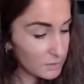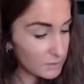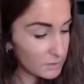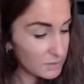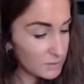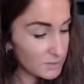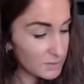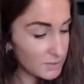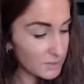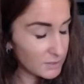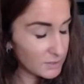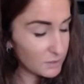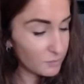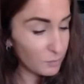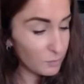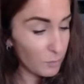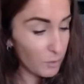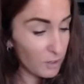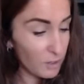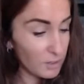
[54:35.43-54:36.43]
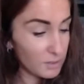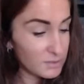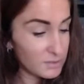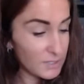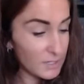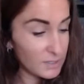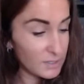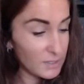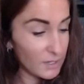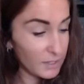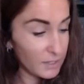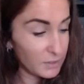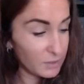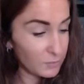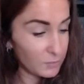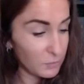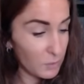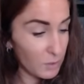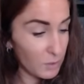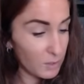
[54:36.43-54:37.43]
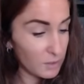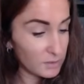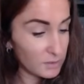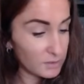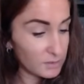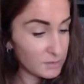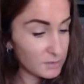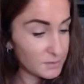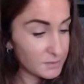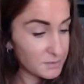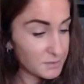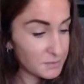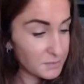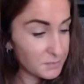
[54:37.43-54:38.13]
Six of Wands and Knight of Wands.